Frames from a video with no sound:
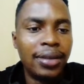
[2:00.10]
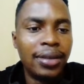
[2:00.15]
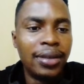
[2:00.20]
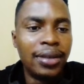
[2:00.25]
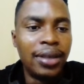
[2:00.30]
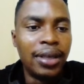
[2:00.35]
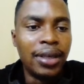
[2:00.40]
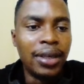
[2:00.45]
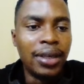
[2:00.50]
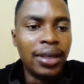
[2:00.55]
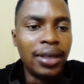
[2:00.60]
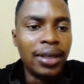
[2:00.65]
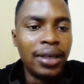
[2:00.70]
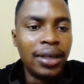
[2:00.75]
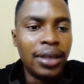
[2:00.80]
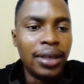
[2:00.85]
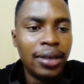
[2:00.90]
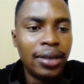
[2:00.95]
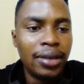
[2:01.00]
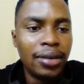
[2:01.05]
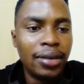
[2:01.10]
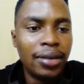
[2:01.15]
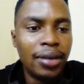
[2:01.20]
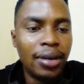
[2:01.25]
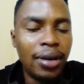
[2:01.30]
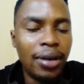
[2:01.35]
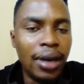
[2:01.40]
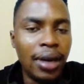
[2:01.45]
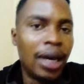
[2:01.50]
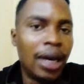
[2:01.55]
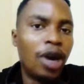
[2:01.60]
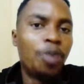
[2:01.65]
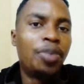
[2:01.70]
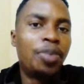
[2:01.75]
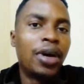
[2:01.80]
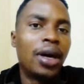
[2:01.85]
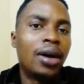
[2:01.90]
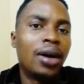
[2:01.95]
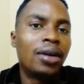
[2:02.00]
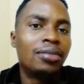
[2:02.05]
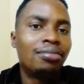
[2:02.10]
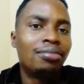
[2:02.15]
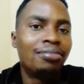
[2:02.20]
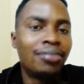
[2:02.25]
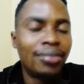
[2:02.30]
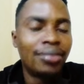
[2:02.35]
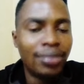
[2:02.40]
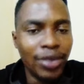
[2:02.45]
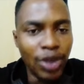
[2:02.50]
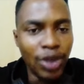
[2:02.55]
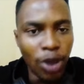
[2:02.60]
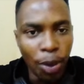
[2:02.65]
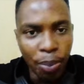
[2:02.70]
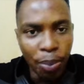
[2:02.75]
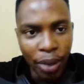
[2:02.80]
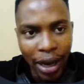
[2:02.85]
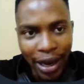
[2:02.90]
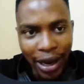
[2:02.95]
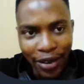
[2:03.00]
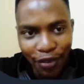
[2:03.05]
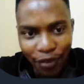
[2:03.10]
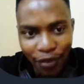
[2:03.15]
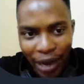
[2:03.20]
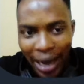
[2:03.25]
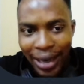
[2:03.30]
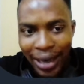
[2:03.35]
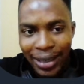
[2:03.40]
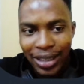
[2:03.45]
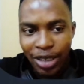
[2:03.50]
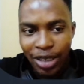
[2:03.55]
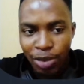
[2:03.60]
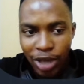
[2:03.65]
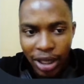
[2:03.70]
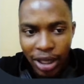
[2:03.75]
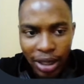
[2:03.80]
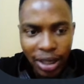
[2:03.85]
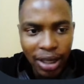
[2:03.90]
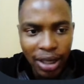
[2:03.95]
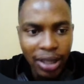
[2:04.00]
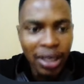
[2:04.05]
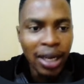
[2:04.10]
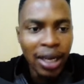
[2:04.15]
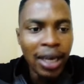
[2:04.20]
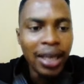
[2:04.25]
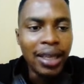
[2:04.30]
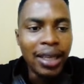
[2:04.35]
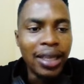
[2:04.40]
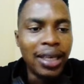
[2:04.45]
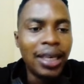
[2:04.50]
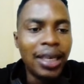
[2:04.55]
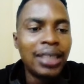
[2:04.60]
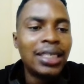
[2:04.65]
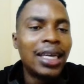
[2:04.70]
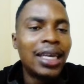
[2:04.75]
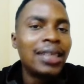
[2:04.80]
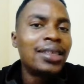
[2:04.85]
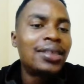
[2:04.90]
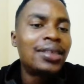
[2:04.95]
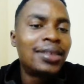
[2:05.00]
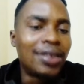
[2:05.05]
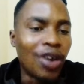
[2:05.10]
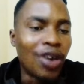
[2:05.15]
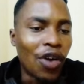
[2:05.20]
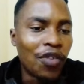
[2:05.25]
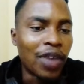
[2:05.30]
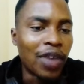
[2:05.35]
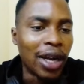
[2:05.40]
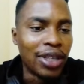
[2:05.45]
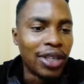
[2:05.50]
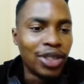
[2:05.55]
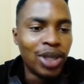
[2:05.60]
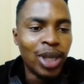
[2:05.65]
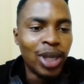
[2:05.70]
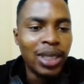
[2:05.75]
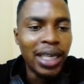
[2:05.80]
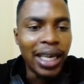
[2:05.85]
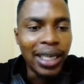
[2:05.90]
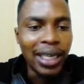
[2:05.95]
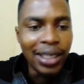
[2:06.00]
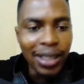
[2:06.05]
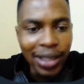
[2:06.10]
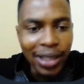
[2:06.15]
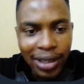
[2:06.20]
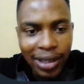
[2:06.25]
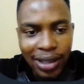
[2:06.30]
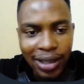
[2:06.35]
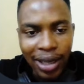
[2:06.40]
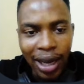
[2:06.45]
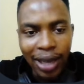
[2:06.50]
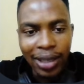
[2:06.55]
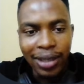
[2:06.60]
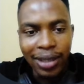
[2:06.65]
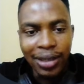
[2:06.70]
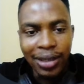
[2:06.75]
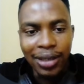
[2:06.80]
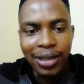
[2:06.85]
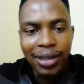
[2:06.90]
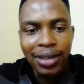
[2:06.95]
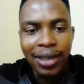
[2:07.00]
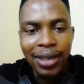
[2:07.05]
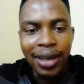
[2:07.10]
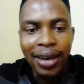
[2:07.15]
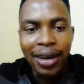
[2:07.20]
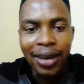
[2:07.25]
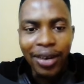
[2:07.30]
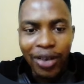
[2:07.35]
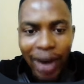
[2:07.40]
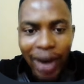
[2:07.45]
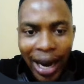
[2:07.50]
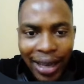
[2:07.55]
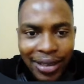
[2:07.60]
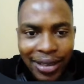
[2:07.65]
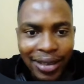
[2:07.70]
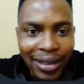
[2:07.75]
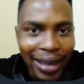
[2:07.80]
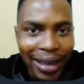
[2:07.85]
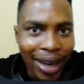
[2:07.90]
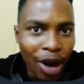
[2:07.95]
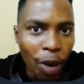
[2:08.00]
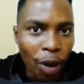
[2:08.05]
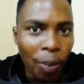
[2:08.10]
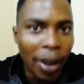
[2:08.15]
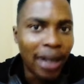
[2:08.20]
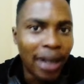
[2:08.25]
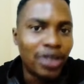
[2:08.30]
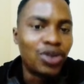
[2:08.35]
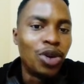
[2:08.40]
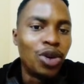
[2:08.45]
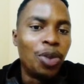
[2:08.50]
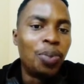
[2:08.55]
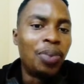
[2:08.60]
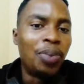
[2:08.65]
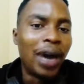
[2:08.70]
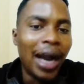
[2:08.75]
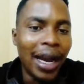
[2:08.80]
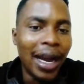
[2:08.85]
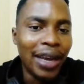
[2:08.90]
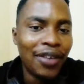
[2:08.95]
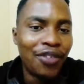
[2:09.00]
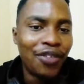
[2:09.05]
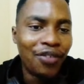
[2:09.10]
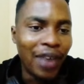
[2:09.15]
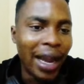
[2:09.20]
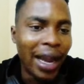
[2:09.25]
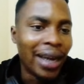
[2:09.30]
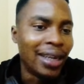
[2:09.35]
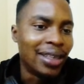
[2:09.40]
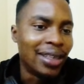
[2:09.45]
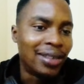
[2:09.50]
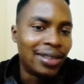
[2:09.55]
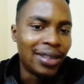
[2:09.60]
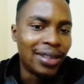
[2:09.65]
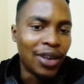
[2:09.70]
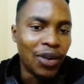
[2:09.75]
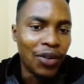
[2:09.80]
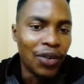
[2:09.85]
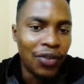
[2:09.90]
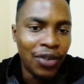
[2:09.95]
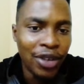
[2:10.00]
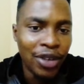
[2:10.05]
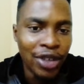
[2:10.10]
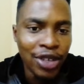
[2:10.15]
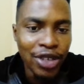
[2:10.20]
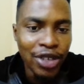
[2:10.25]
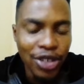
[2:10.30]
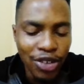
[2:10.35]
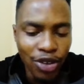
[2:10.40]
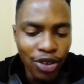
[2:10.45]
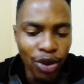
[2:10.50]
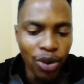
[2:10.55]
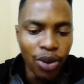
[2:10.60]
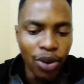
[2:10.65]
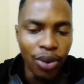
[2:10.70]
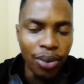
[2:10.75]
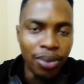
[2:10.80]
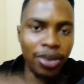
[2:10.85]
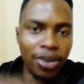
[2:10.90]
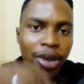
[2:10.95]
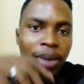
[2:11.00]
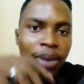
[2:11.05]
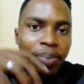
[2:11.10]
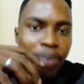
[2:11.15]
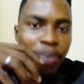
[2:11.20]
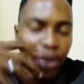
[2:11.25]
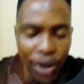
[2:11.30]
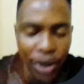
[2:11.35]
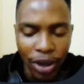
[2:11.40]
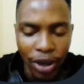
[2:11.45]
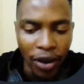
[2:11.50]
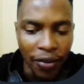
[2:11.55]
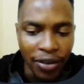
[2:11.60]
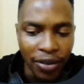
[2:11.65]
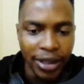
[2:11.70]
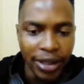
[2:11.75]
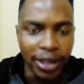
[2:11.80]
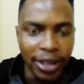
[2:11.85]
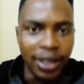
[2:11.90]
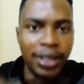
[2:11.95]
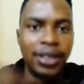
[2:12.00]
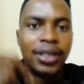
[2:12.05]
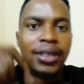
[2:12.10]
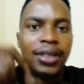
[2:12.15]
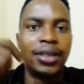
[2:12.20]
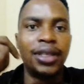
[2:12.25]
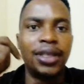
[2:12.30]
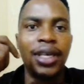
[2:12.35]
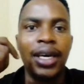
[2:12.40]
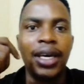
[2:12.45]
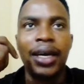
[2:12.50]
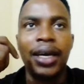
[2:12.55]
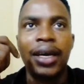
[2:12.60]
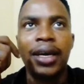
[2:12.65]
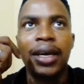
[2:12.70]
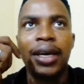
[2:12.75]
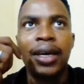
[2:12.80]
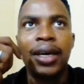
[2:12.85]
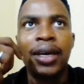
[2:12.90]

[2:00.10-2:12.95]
the helper.py file is missing. The agent itself can just edit and write the helpers.py file itself. So the beauty of this is there